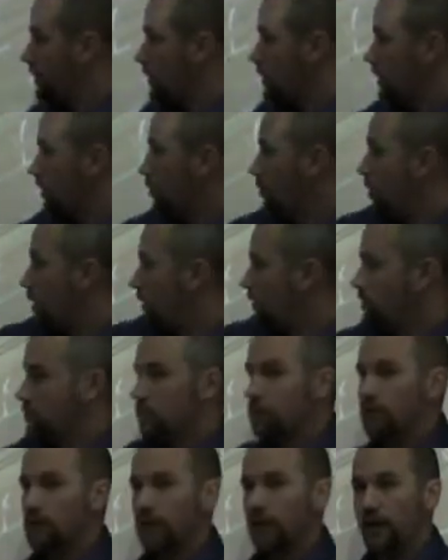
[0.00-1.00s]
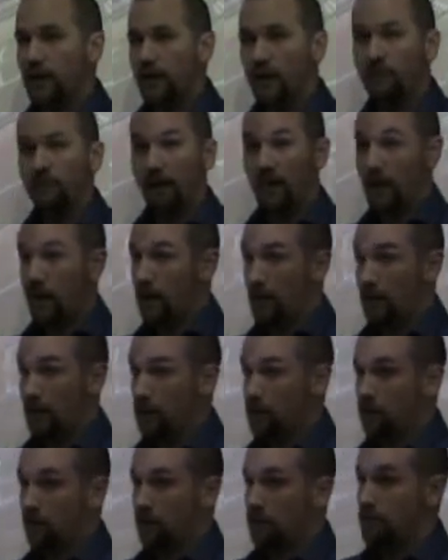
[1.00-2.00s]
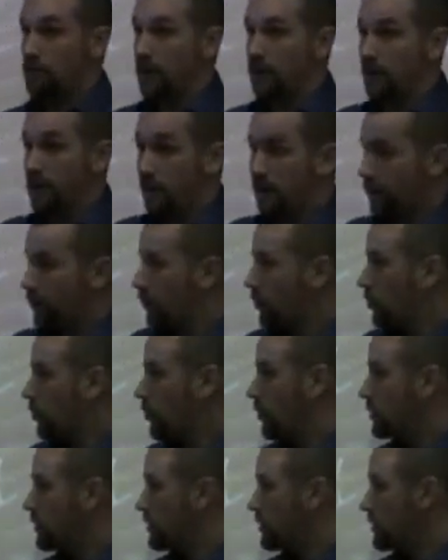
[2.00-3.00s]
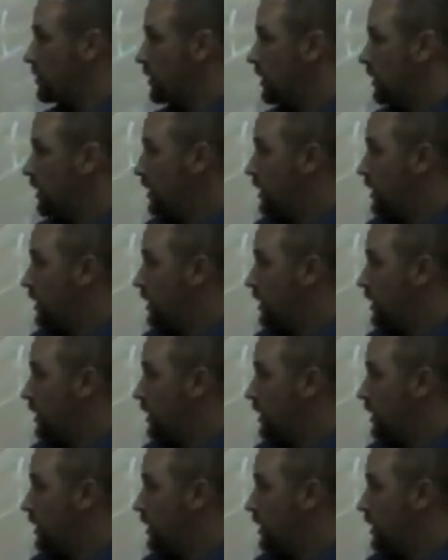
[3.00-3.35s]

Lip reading: You can go on and search that up, as well as many other courses.